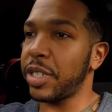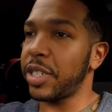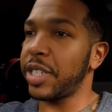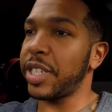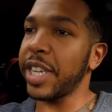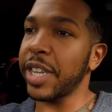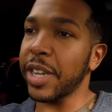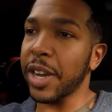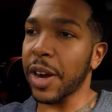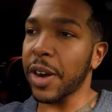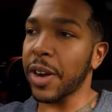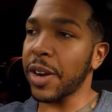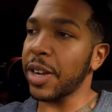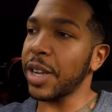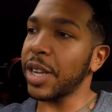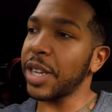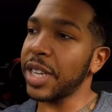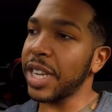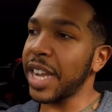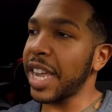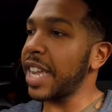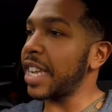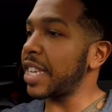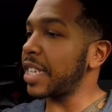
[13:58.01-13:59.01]
DRL
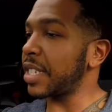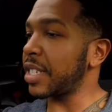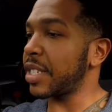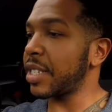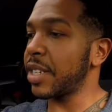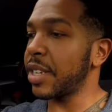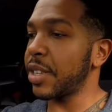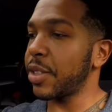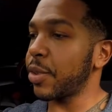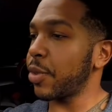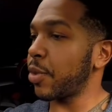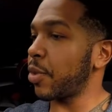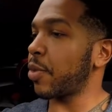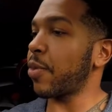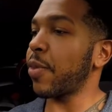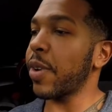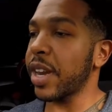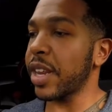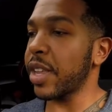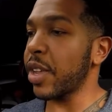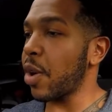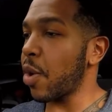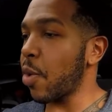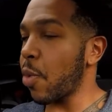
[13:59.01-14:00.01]
lights through the
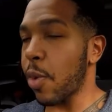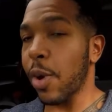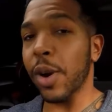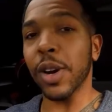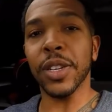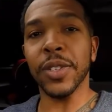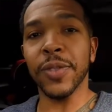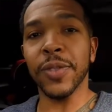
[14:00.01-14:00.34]
radio works